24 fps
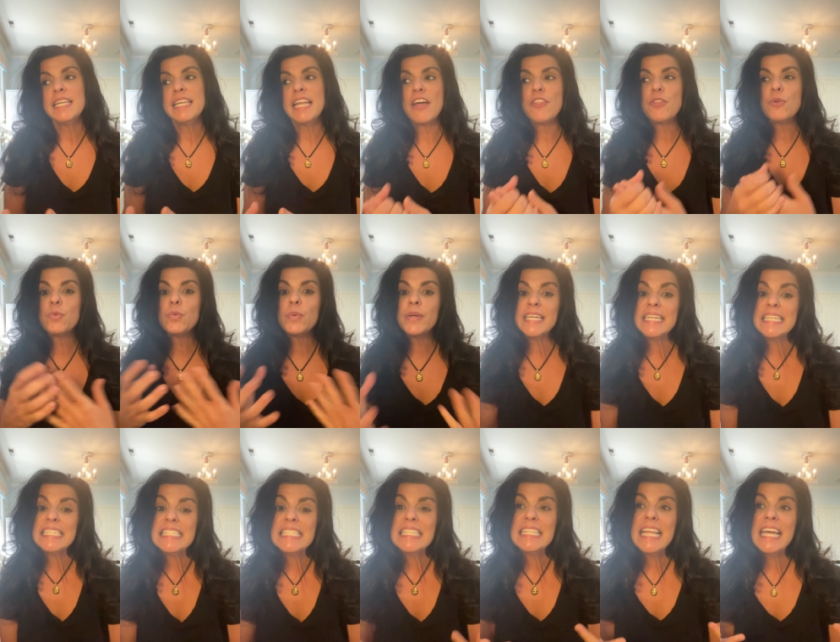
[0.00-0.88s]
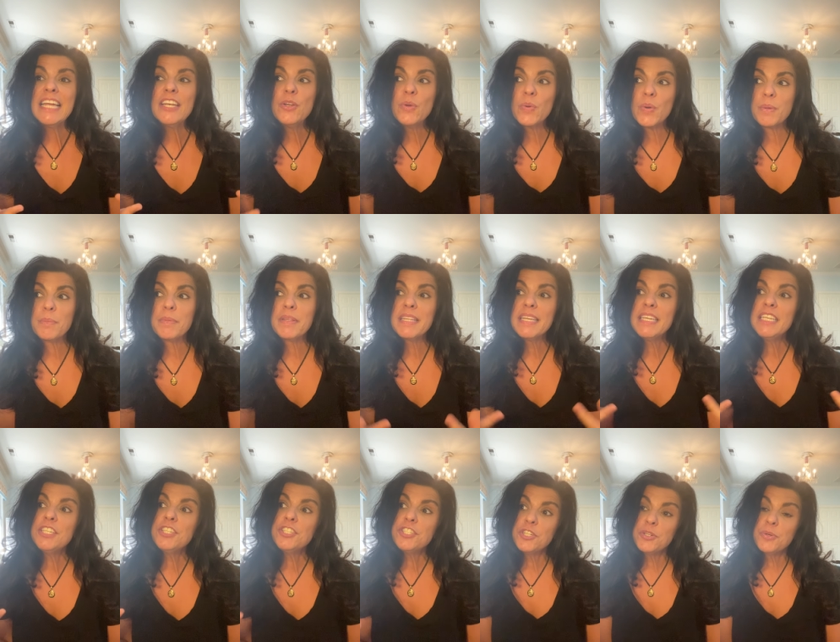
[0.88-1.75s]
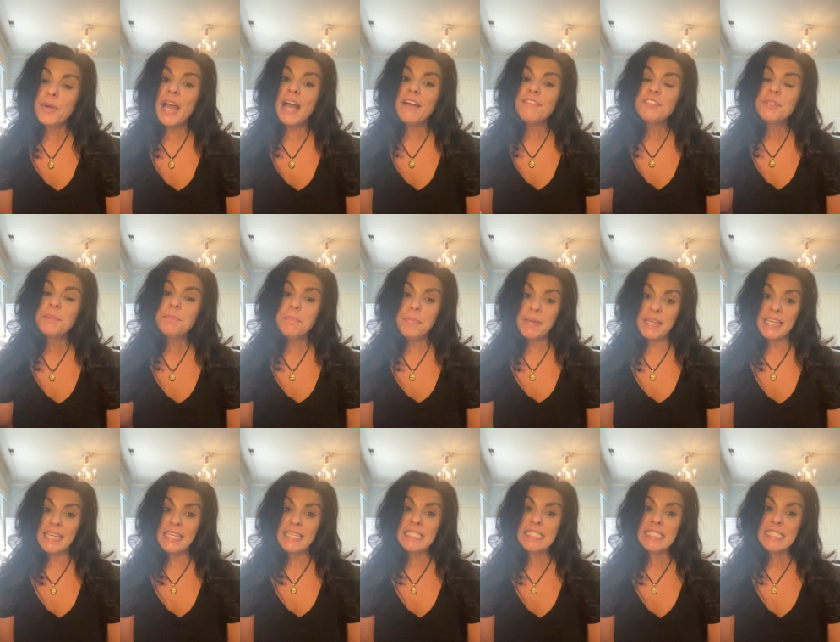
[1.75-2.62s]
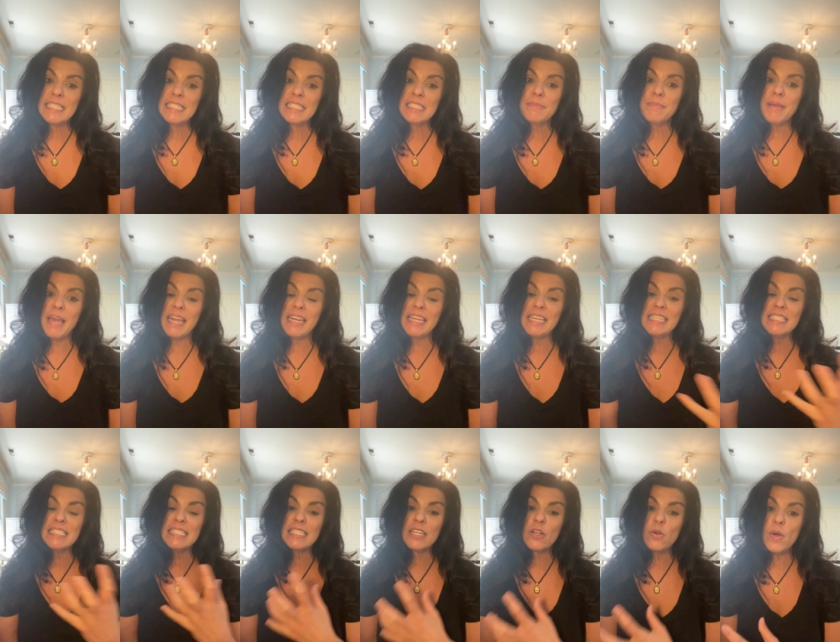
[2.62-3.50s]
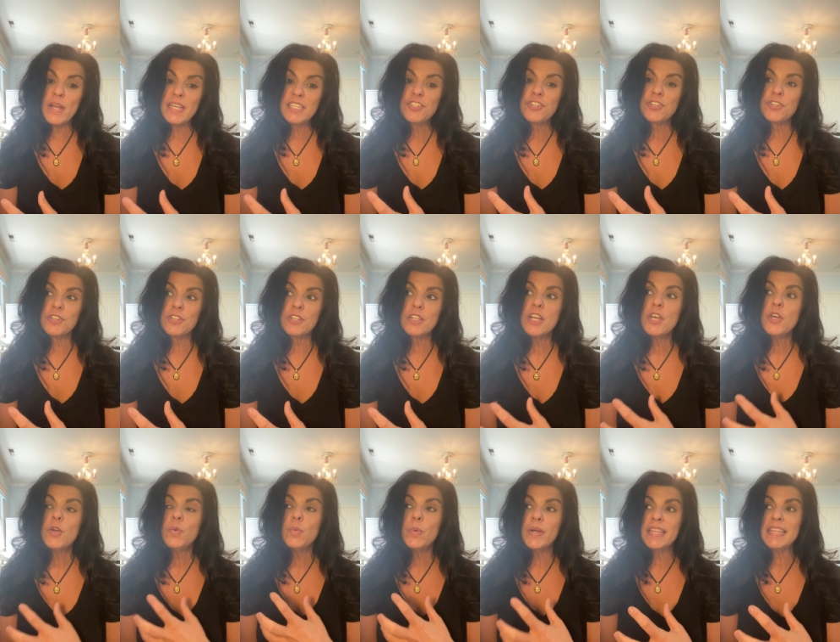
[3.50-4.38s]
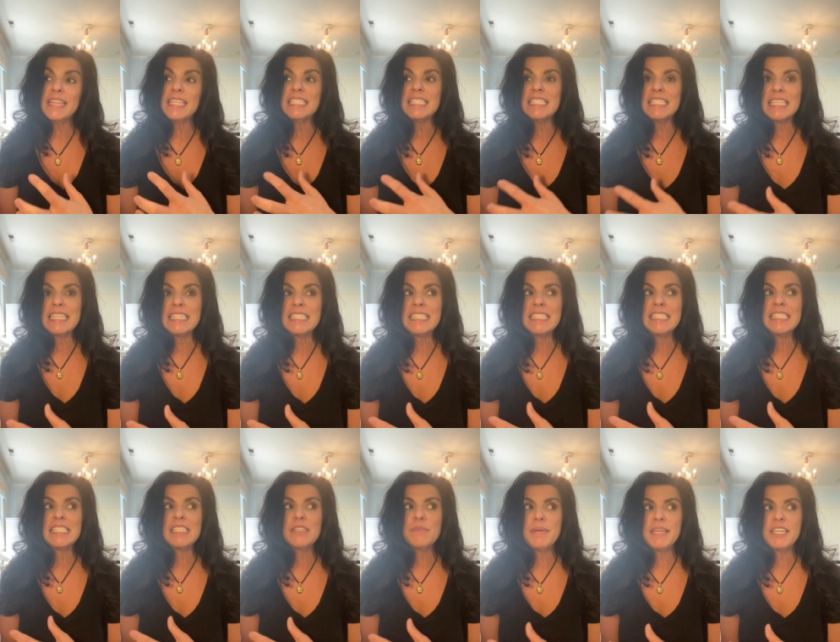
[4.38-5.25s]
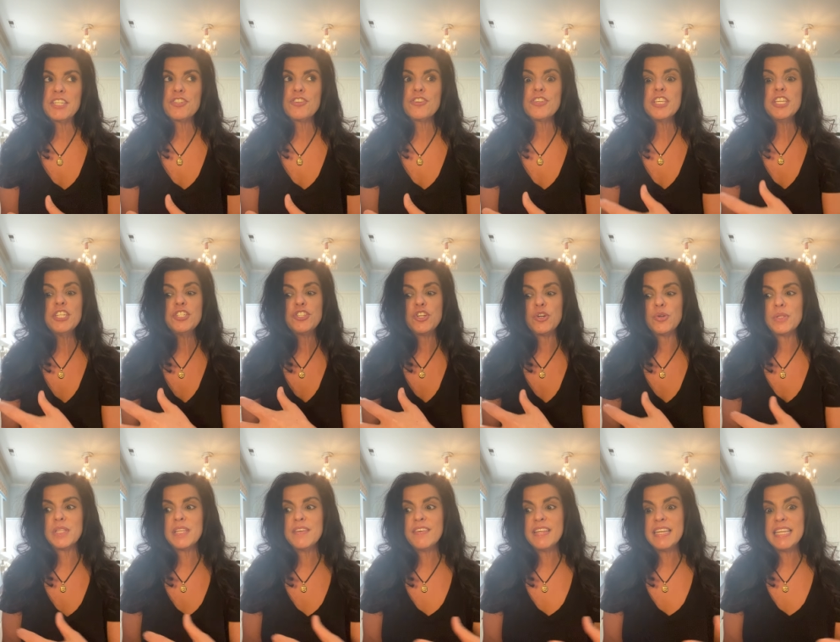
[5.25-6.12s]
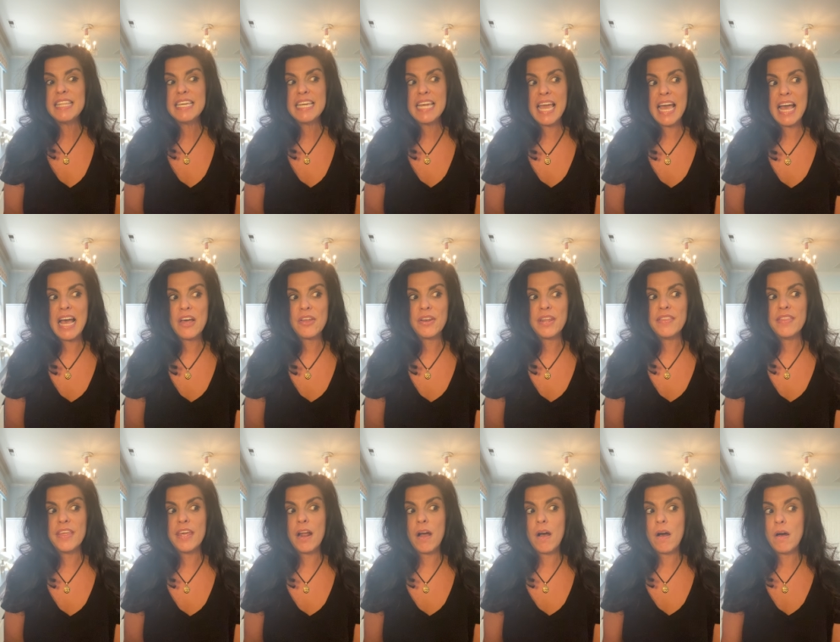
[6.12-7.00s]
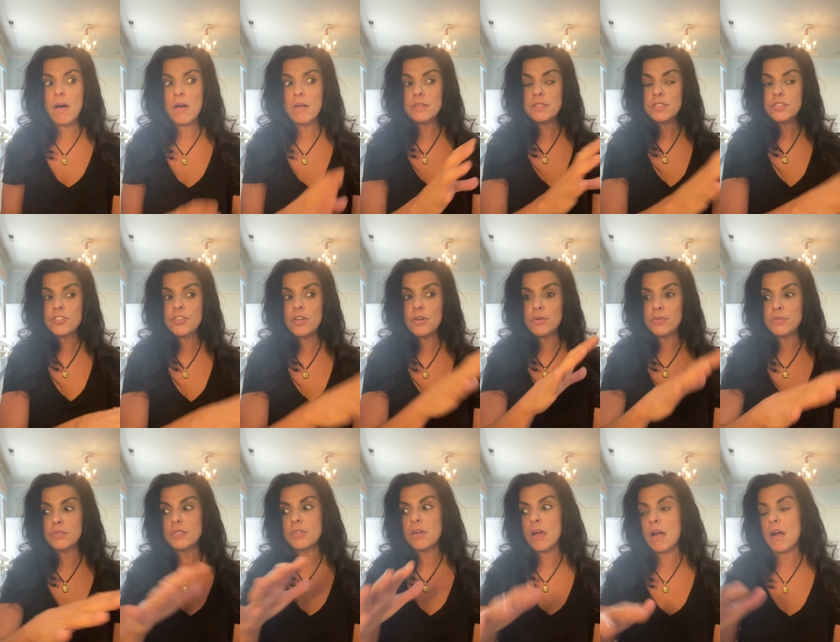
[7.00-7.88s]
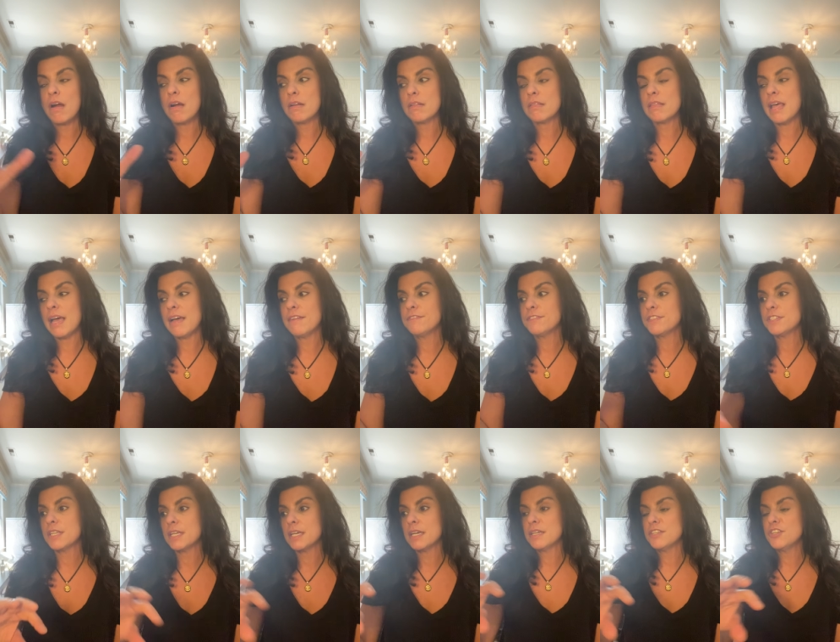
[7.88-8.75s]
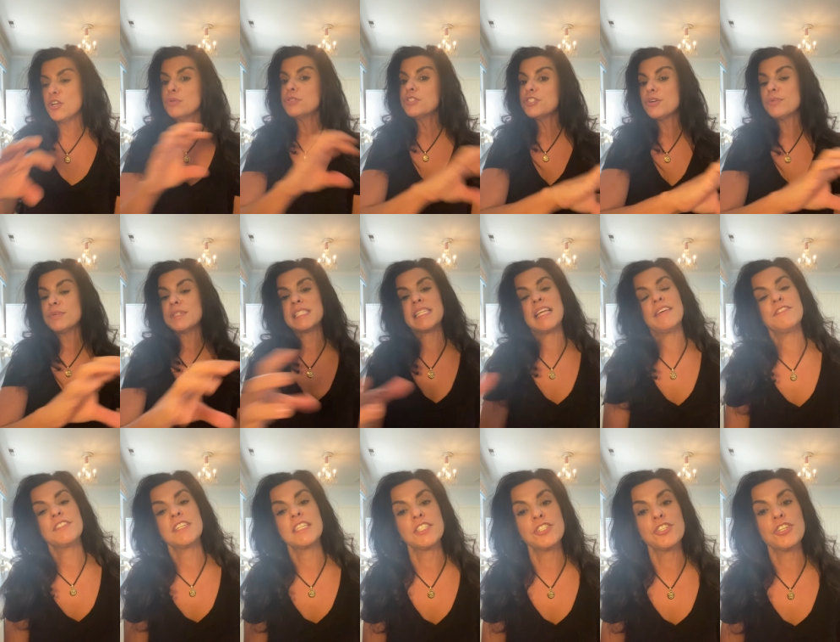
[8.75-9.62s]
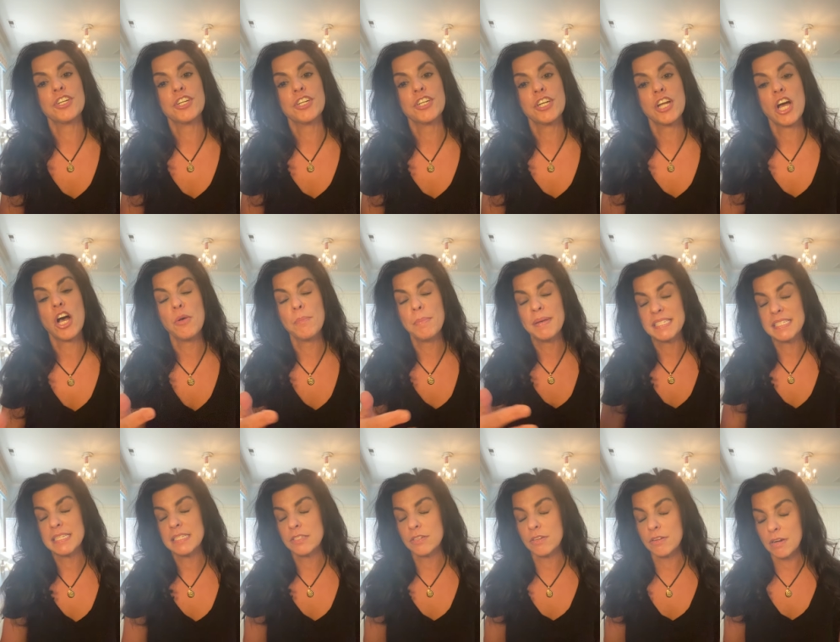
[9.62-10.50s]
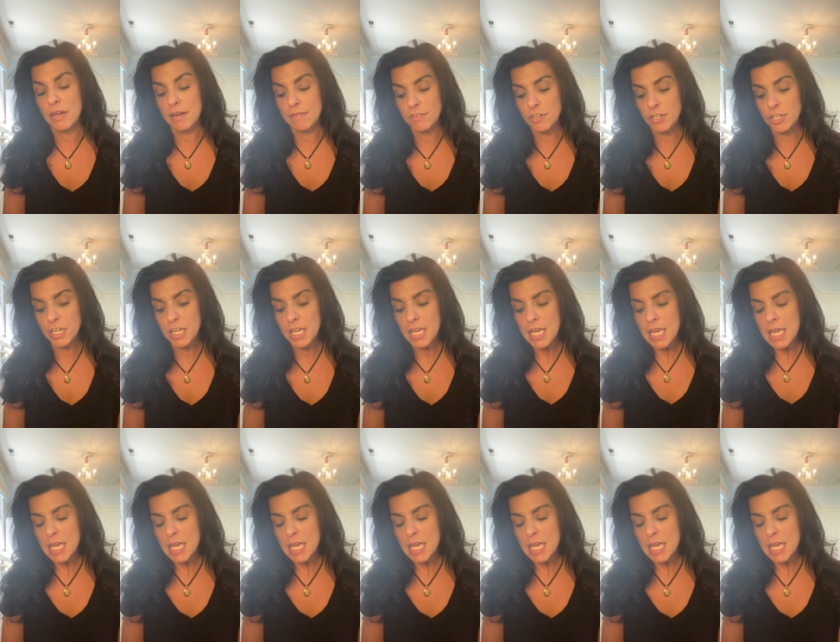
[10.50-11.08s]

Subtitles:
Now, the reason that normally you do have to be systematic and sequential with these skills is to make sure that you don't leave anything out and that all stones are left, no stone is left unturned, all bases are covered.